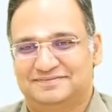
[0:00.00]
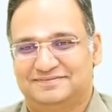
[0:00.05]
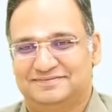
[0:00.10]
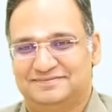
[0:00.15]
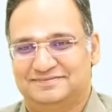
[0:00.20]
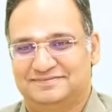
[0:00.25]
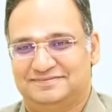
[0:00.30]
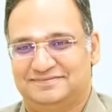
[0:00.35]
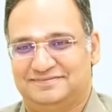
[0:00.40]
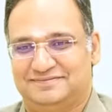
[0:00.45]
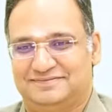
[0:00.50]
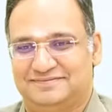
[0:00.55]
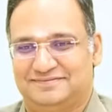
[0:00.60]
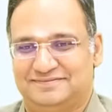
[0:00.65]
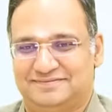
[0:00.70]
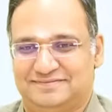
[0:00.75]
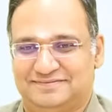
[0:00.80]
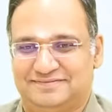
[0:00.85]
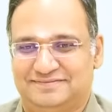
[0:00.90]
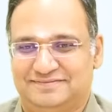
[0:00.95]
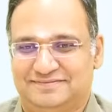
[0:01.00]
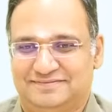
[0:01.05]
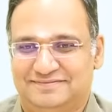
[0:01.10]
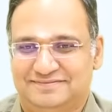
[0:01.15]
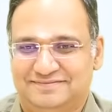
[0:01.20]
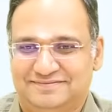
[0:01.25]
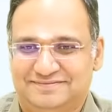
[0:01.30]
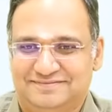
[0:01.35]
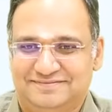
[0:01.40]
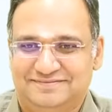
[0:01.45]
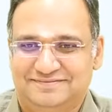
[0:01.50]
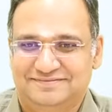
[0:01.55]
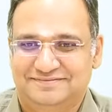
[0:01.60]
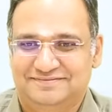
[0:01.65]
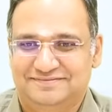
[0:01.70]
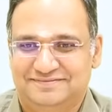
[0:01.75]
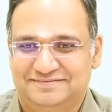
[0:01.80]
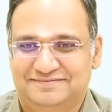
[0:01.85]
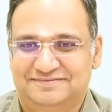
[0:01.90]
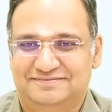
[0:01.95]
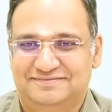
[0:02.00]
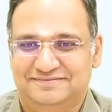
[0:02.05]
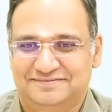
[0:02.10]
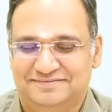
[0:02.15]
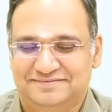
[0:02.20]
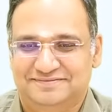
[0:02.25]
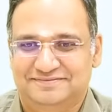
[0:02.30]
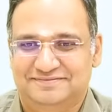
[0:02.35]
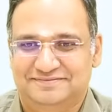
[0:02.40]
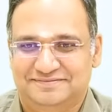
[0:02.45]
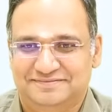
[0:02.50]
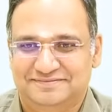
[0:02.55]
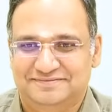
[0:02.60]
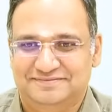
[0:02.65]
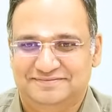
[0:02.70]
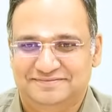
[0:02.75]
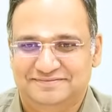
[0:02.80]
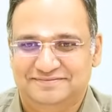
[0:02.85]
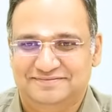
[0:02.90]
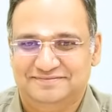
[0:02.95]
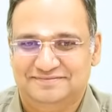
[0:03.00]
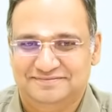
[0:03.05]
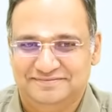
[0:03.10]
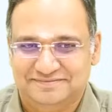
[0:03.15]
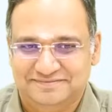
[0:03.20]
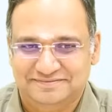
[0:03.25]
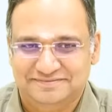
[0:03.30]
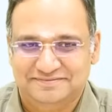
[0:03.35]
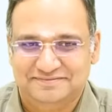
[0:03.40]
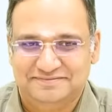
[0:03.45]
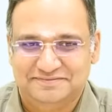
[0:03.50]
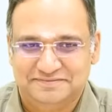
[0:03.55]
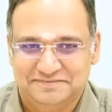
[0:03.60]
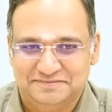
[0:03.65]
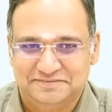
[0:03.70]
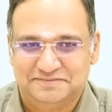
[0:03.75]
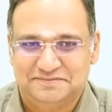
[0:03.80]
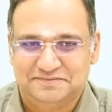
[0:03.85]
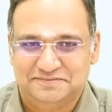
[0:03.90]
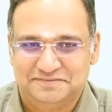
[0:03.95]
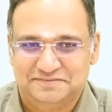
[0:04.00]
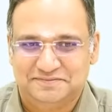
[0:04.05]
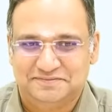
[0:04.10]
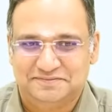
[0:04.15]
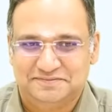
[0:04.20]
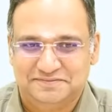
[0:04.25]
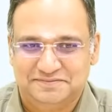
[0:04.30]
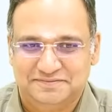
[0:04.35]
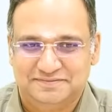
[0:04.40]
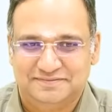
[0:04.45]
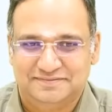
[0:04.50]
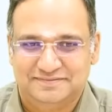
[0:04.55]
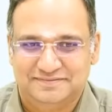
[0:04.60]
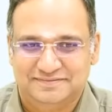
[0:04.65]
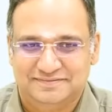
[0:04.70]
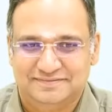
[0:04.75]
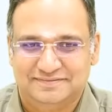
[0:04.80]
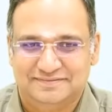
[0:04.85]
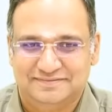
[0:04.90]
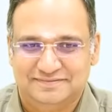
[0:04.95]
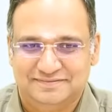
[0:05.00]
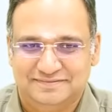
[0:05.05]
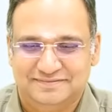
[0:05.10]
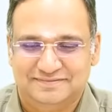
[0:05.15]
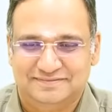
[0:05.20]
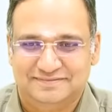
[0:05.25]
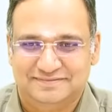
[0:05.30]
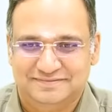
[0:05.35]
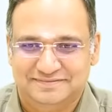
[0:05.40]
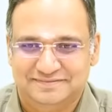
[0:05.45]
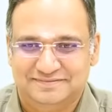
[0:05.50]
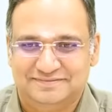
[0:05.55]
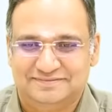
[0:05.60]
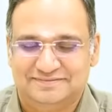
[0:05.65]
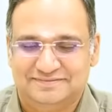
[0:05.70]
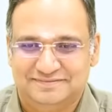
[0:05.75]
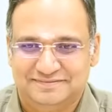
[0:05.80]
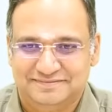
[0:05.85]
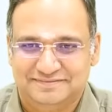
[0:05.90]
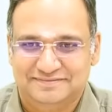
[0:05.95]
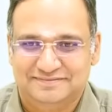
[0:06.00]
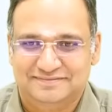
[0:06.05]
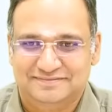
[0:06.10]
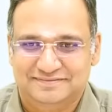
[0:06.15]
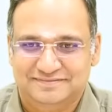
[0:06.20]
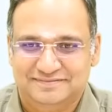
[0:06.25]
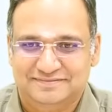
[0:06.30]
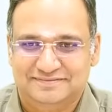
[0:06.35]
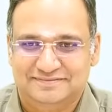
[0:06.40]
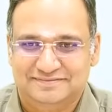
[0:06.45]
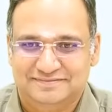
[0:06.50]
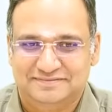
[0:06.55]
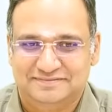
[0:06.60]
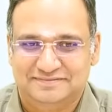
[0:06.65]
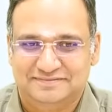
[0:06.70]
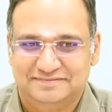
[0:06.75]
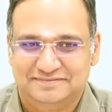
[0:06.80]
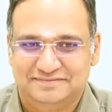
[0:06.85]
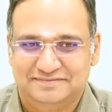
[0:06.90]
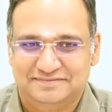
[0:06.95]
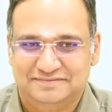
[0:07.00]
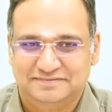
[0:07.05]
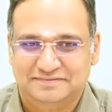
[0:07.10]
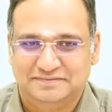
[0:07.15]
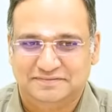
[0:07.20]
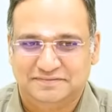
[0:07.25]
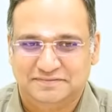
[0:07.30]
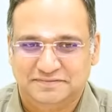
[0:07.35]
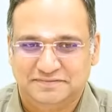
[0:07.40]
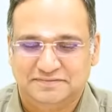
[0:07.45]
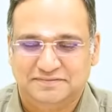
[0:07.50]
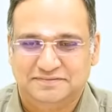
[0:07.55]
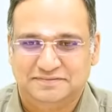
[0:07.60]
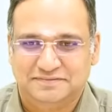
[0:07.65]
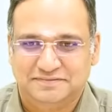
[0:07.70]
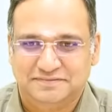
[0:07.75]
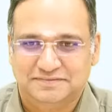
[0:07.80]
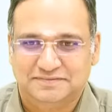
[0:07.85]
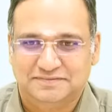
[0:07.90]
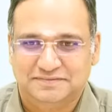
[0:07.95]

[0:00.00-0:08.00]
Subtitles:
This person isn't speaking.